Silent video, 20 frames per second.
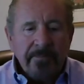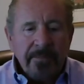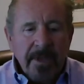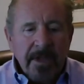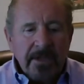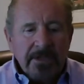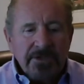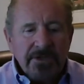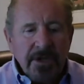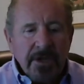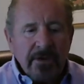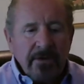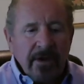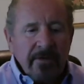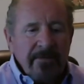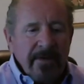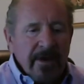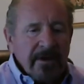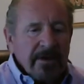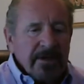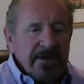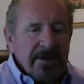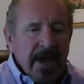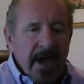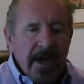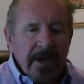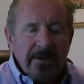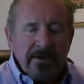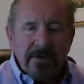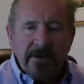So I found a
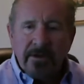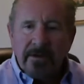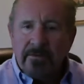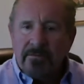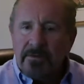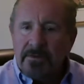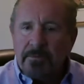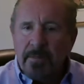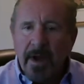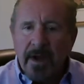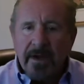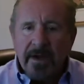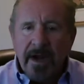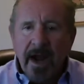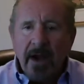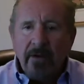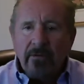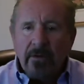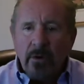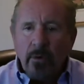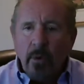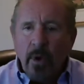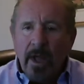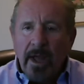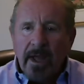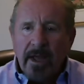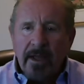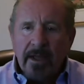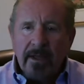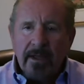doctor with about an hour
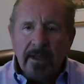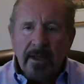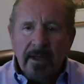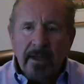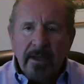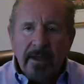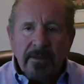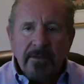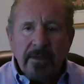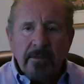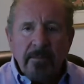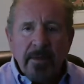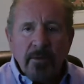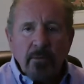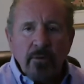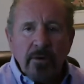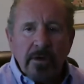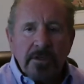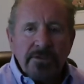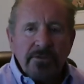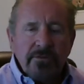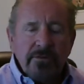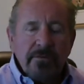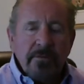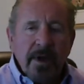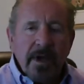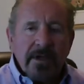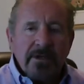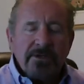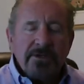away that works with
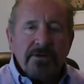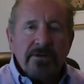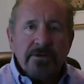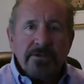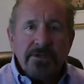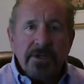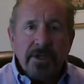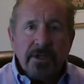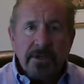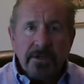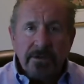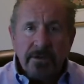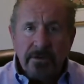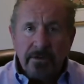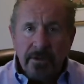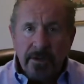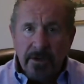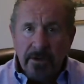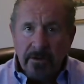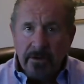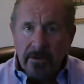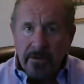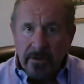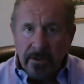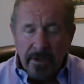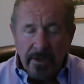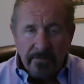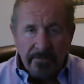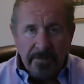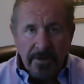my insurance. They could do the
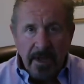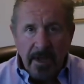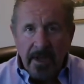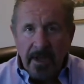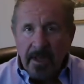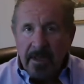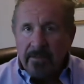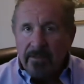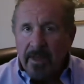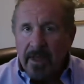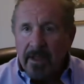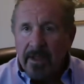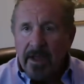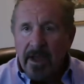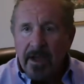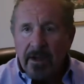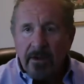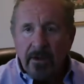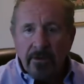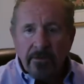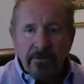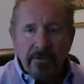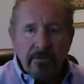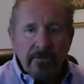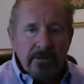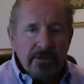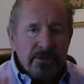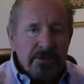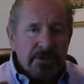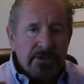Urolift. They go through the
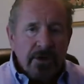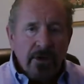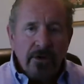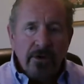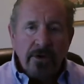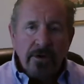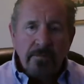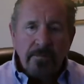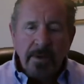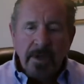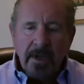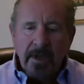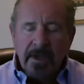scope.